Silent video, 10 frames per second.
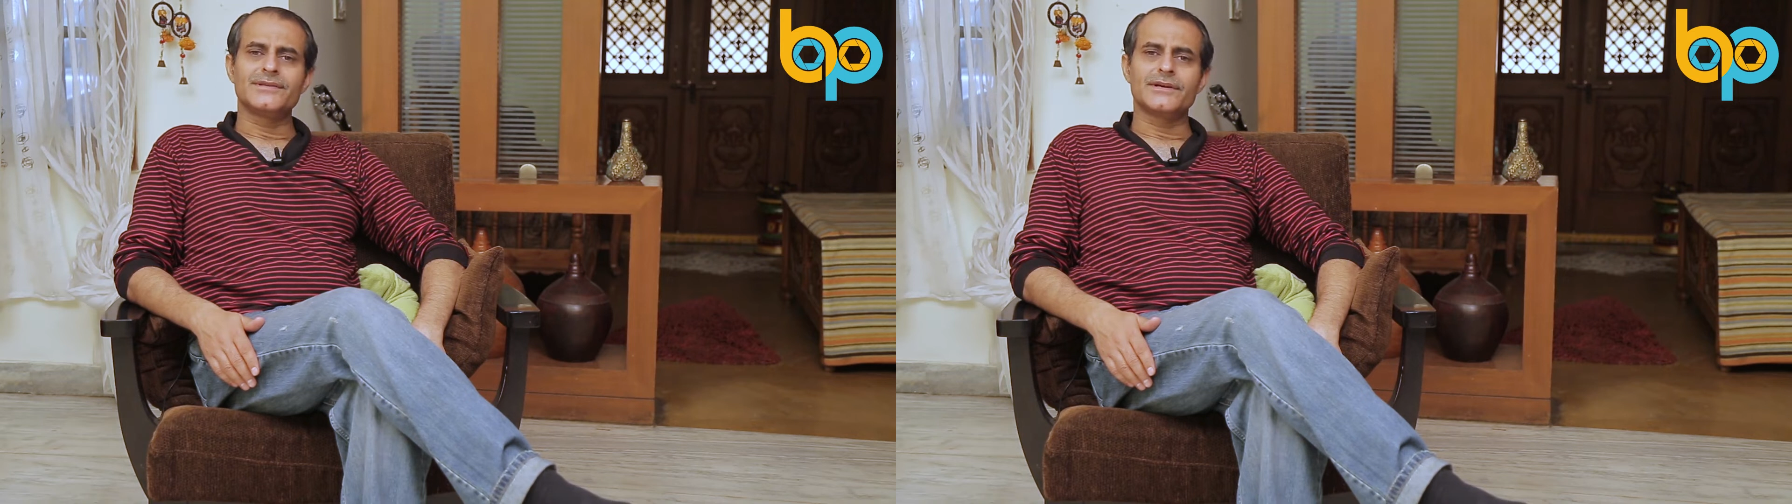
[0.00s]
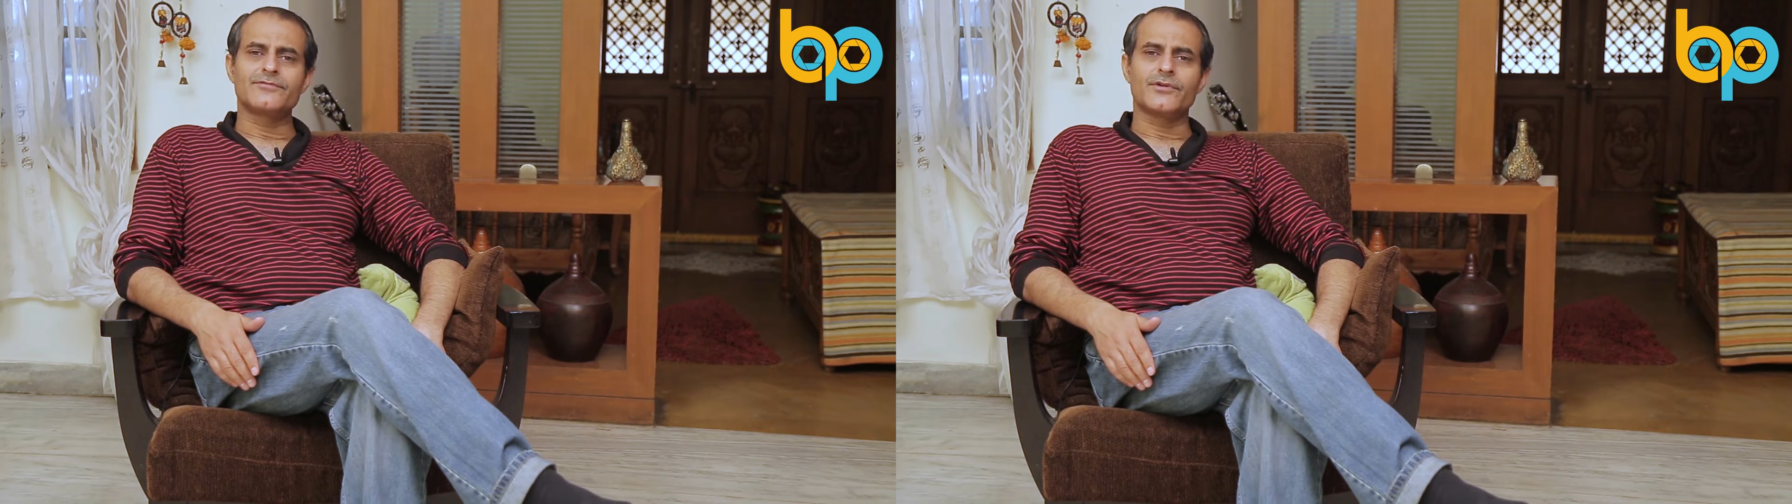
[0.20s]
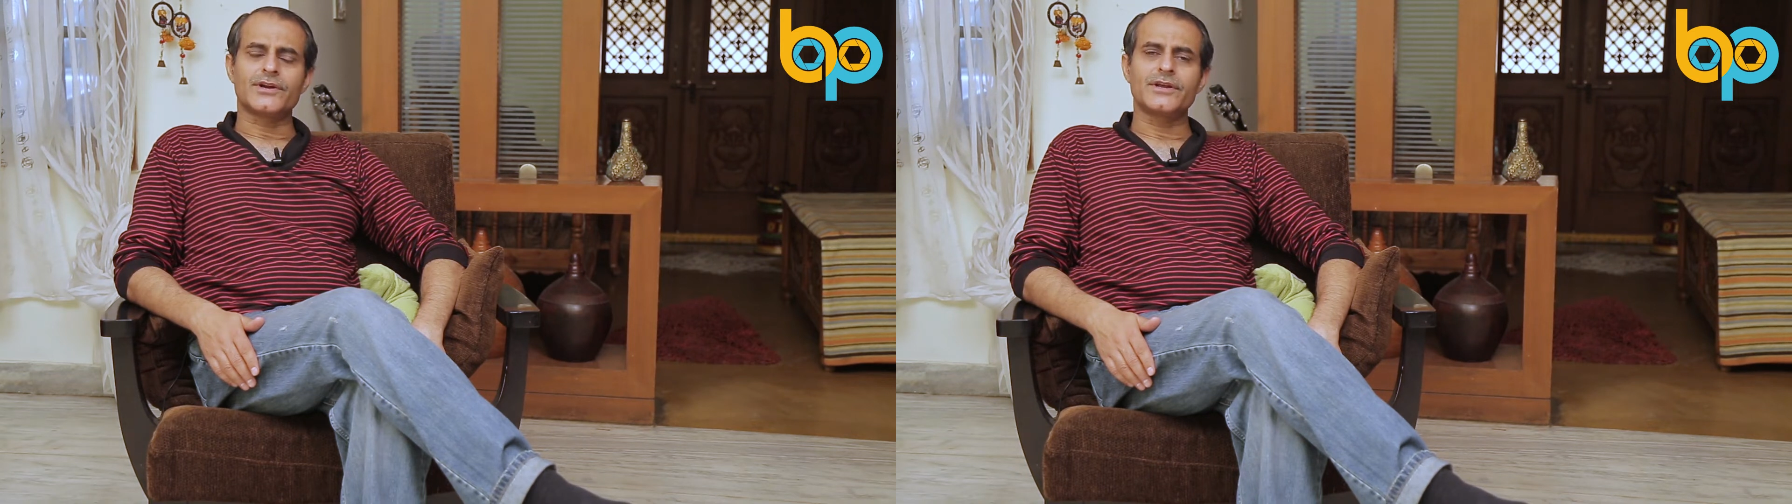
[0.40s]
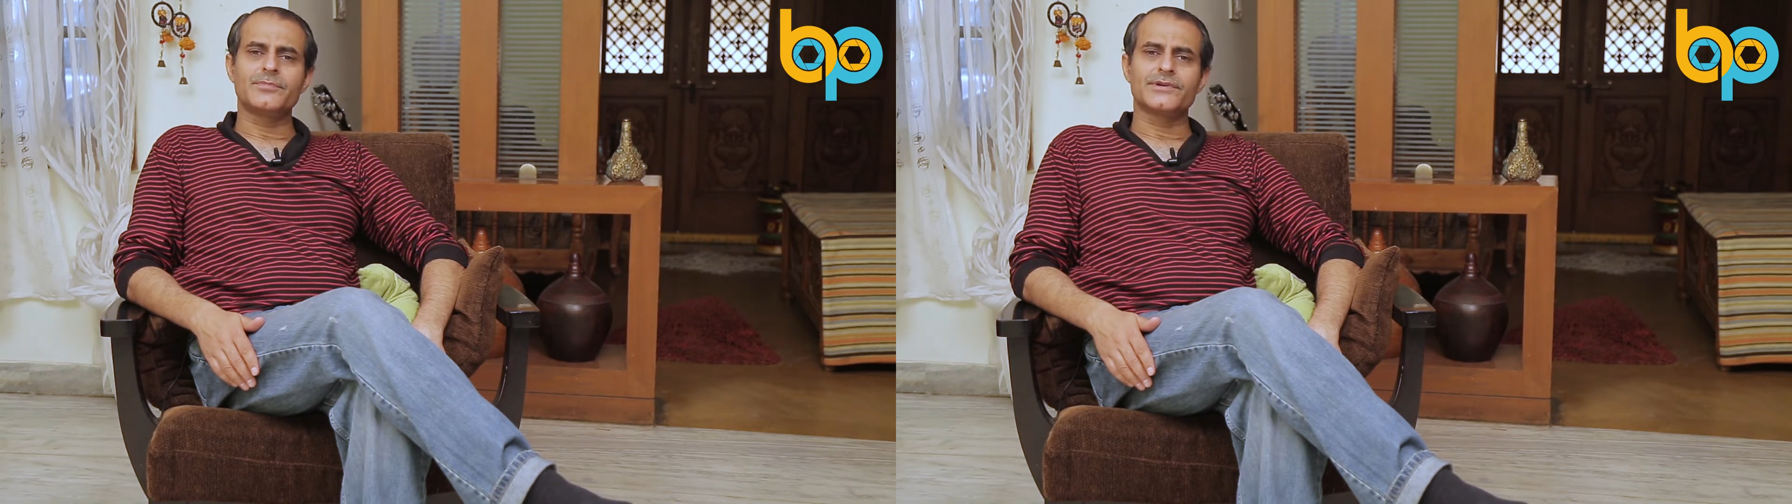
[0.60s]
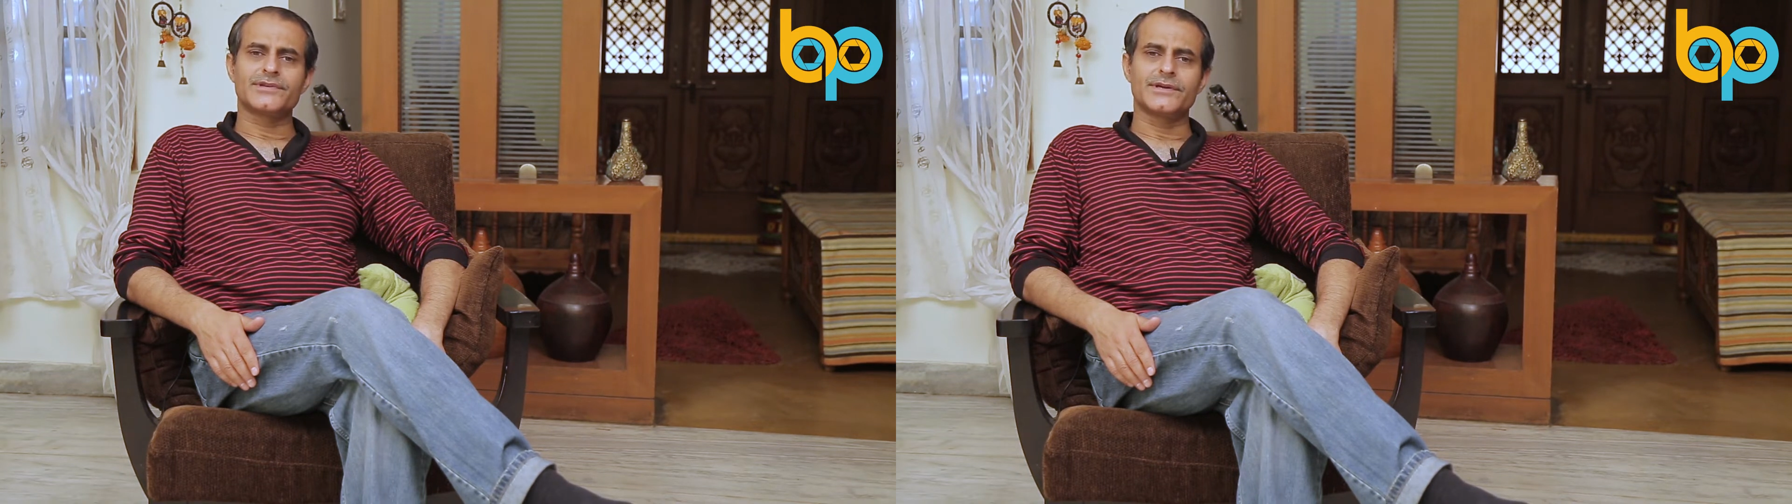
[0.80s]
that 40
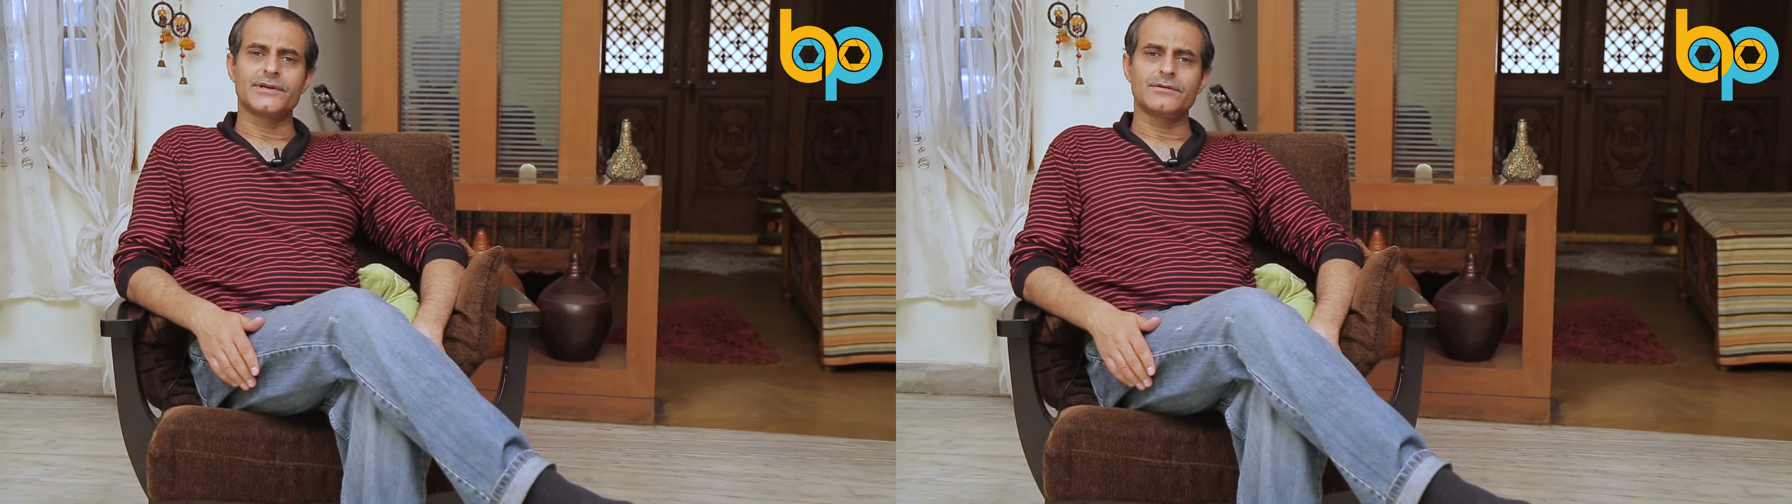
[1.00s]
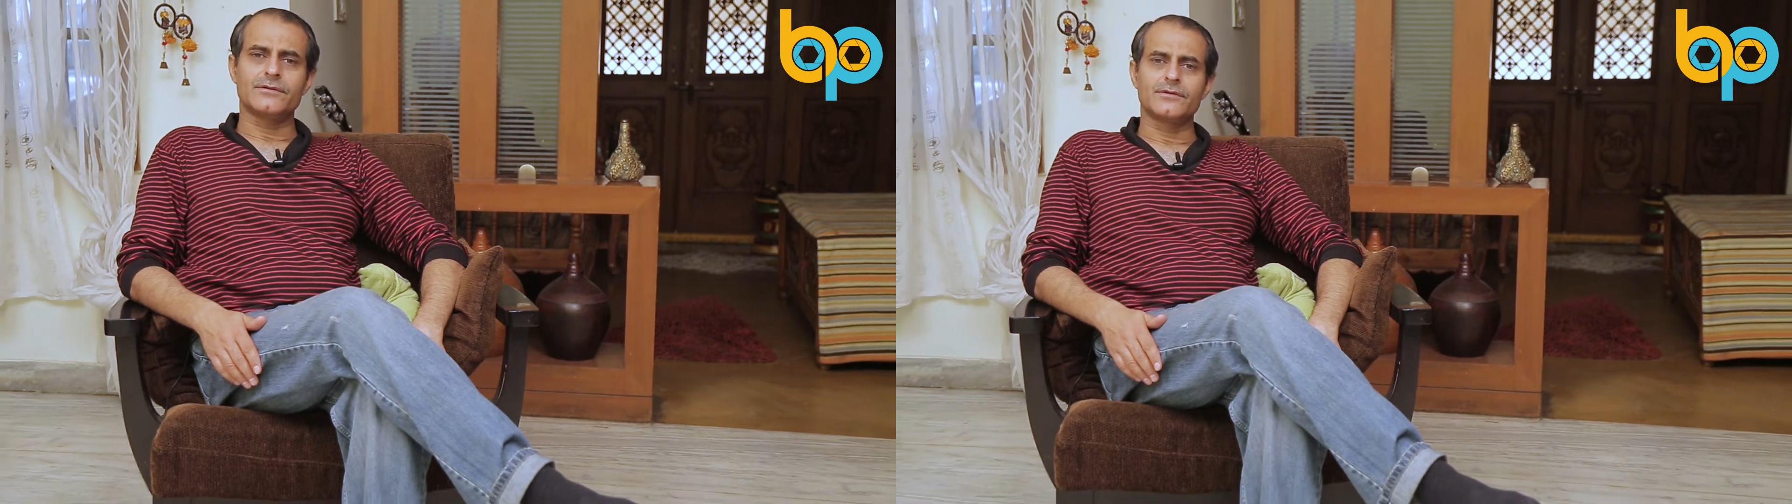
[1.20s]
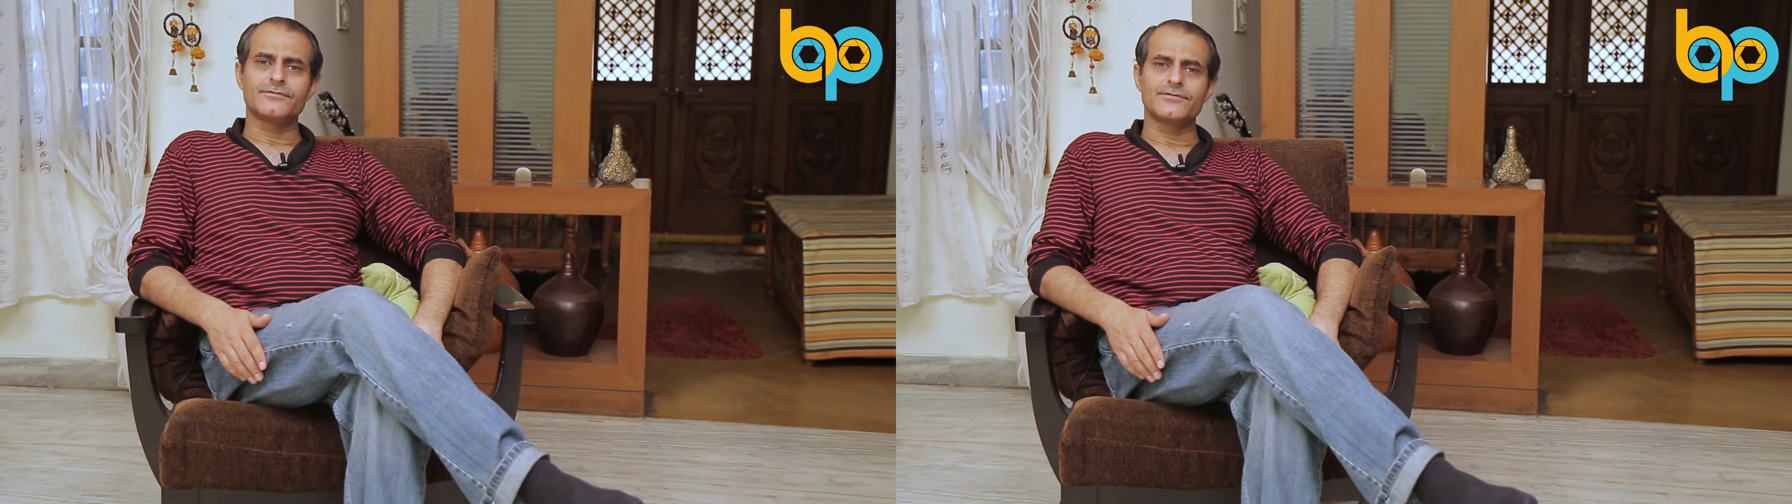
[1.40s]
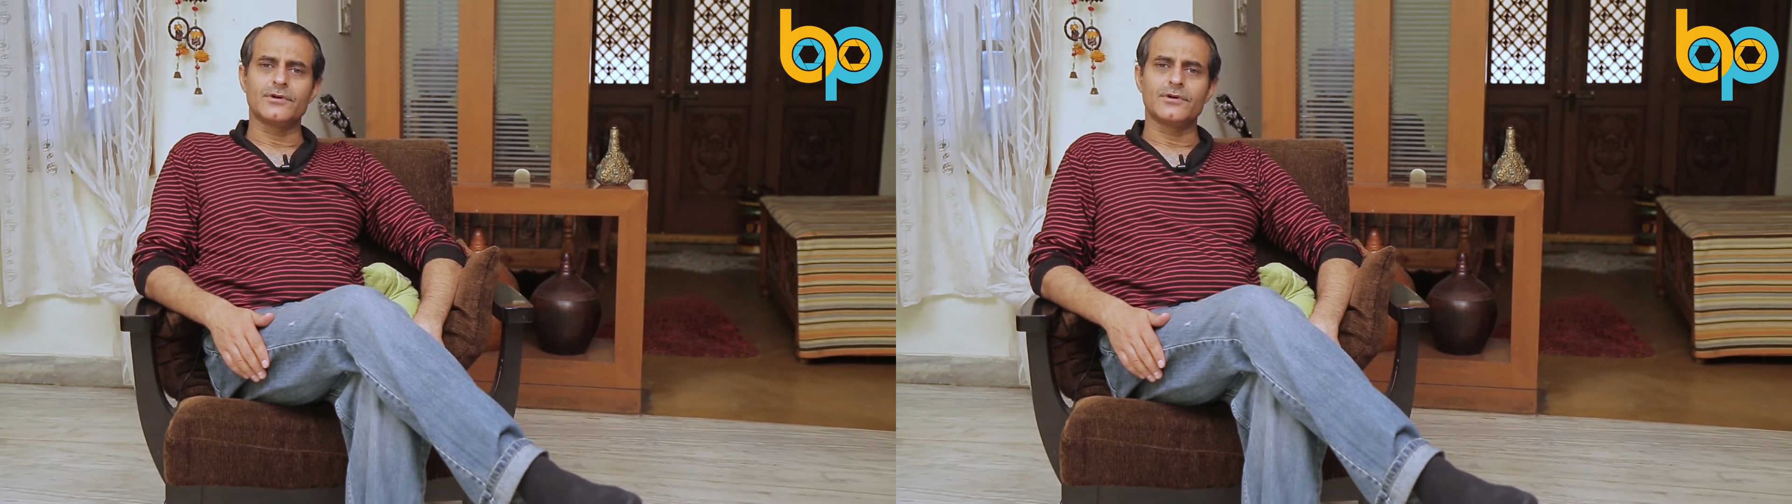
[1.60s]
percent of